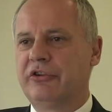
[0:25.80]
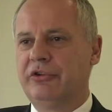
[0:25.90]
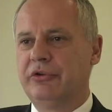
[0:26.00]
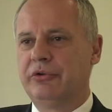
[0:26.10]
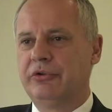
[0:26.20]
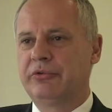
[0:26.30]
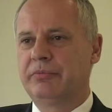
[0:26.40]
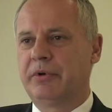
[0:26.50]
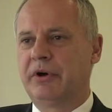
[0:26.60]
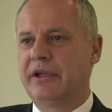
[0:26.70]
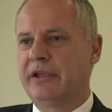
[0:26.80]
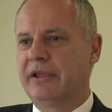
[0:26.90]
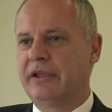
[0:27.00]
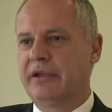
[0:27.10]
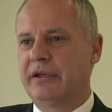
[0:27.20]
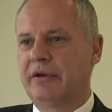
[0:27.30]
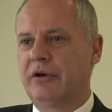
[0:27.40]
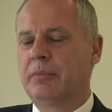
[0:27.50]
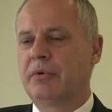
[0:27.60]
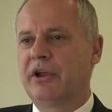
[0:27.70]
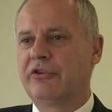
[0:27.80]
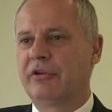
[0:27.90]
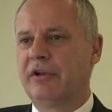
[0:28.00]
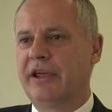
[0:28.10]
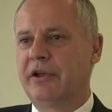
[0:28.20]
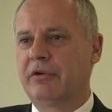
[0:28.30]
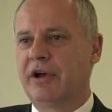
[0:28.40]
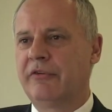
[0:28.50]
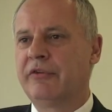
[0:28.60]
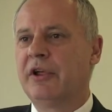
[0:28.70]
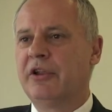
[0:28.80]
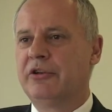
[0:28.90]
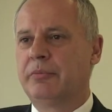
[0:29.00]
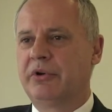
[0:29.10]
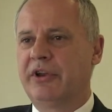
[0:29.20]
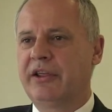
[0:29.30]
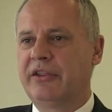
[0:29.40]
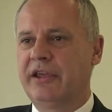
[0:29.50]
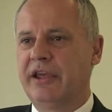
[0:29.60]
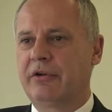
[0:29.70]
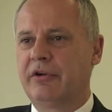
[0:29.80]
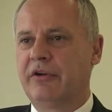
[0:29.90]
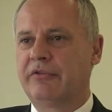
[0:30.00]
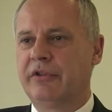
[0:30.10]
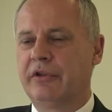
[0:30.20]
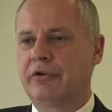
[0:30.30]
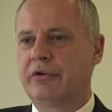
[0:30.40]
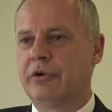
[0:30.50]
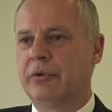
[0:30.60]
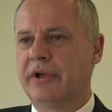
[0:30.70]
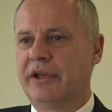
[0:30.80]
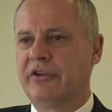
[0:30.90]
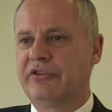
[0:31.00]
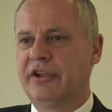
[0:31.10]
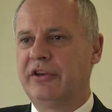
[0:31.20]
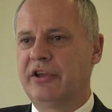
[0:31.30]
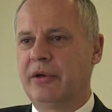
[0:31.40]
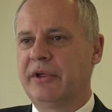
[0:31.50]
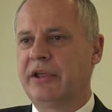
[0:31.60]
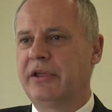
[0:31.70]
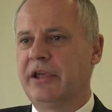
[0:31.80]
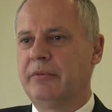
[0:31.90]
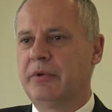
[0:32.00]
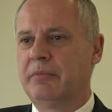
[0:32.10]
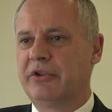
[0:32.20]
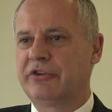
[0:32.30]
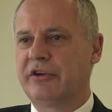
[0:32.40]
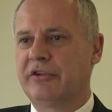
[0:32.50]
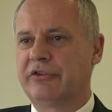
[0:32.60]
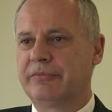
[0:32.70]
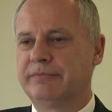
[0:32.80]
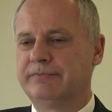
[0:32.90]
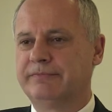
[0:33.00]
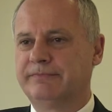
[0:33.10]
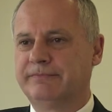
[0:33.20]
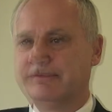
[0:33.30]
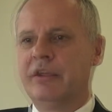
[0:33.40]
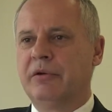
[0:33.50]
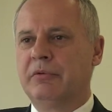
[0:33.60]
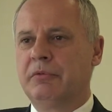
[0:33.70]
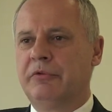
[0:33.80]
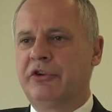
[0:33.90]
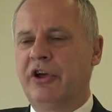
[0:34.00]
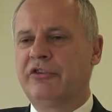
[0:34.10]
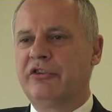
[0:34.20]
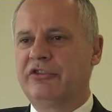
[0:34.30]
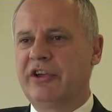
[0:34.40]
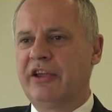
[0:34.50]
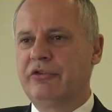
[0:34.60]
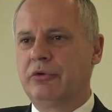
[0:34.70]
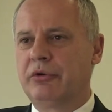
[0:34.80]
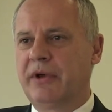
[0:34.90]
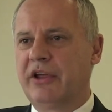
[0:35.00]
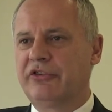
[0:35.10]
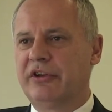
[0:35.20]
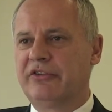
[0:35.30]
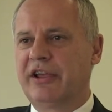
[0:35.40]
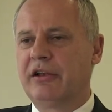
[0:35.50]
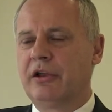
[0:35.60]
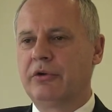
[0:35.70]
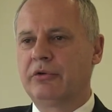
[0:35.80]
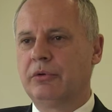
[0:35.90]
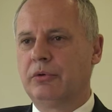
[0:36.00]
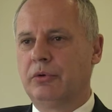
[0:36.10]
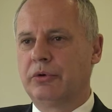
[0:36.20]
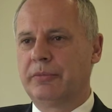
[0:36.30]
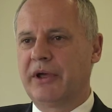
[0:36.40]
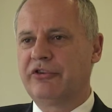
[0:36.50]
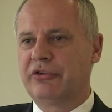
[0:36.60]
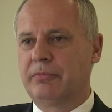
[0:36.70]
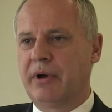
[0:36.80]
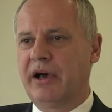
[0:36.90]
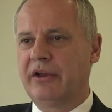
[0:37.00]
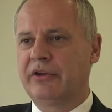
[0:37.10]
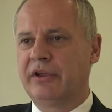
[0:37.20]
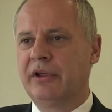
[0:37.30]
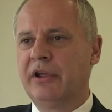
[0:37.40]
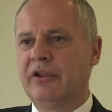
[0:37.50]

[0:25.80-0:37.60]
are used by uh, operational aircraft to protect the aircraft and the crew against incoming enemy missiles. We've chosen Sage Automation as our local automation partner